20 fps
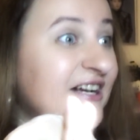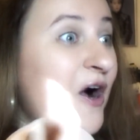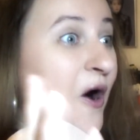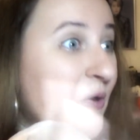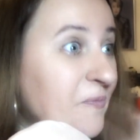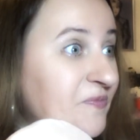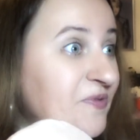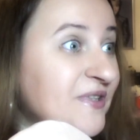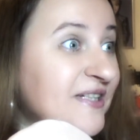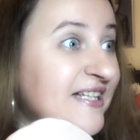
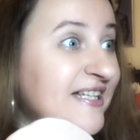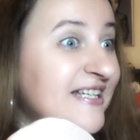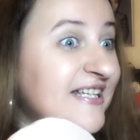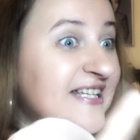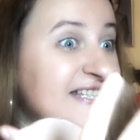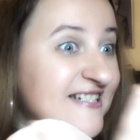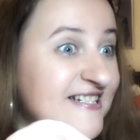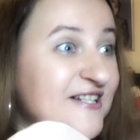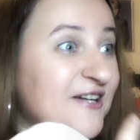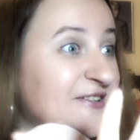Hopefully
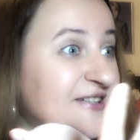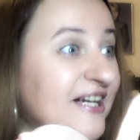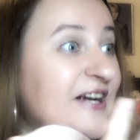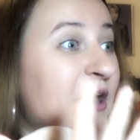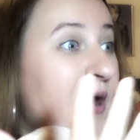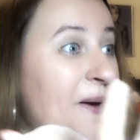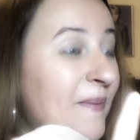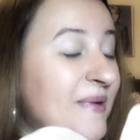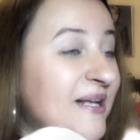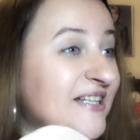he's gonna
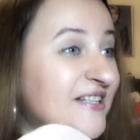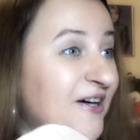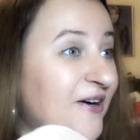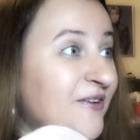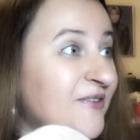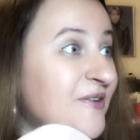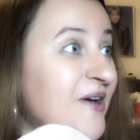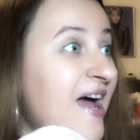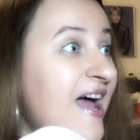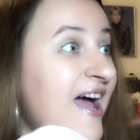comment
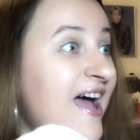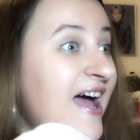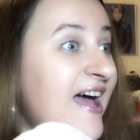on